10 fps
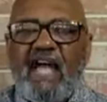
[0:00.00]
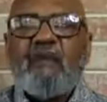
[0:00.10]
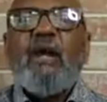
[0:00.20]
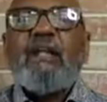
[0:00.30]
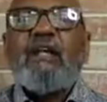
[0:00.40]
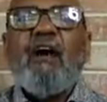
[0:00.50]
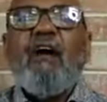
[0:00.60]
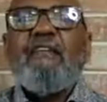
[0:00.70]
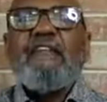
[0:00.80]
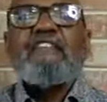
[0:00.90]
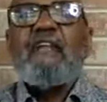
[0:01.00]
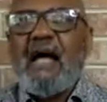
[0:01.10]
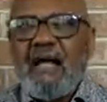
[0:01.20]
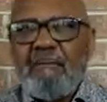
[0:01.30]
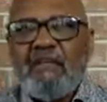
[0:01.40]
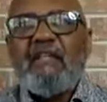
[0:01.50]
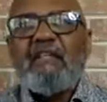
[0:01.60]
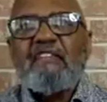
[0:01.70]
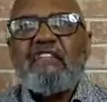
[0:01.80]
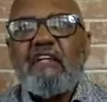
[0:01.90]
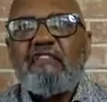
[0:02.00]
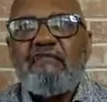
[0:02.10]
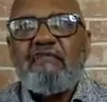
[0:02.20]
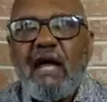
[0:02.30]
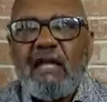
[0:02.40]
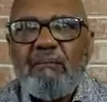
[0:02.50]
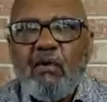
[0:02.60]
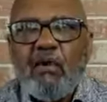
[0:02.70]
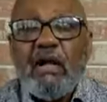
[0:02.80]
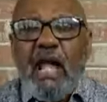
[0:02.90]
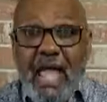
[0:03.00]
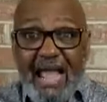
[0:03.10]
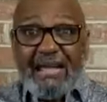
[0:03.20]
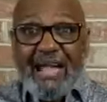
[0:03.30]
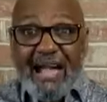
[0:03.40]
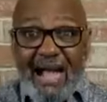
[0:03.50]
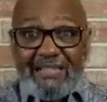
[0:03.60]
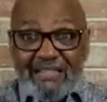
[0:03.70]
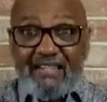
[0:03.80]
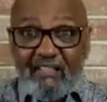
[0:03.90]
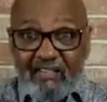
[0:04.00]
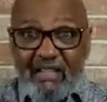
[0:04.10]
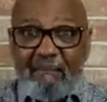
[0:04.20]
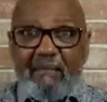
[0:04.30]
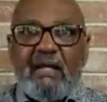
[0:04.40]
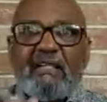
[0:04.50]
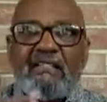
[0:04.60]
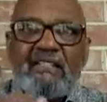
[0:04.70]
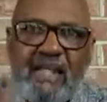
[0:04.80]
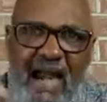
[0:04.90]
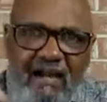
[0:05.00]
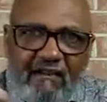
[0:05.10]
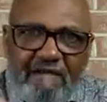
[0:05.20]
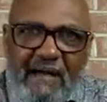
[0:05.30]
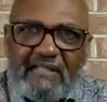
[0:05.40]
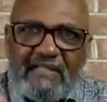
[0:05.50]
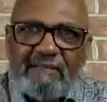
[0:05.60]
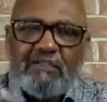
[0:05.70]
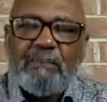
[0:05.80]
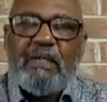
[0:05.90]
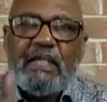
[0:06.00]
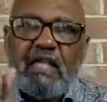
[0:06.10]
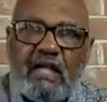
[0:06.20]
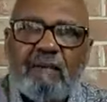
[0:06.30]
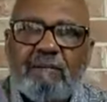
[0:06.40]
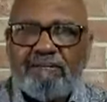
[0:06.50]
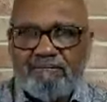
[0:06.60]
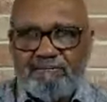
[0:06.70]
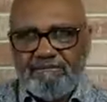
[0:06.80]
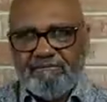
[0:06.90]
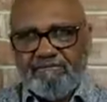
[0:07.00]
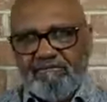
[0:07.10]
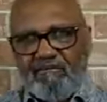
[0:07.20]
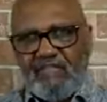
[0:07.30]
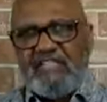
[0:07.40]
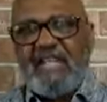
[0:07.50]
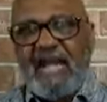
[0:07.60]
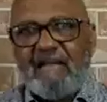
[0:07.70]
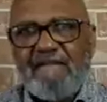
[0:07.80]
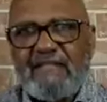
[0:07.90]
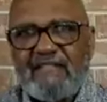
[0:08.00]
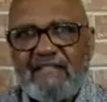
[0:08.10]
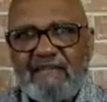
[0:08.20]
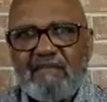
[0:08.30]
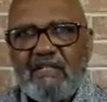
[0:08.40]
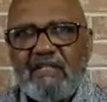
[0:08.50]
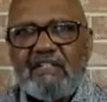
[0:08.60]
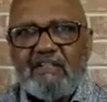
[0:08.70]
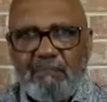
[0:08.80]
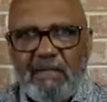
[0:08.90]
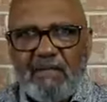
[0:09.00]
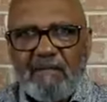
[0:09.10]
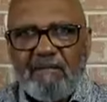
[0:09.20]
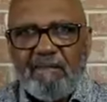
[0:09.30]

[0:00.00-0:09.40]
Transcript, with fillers: had waited all this time, and then the son is finally born. And God tells him, sacrifice him to me, kill him, and sacrifice him to me.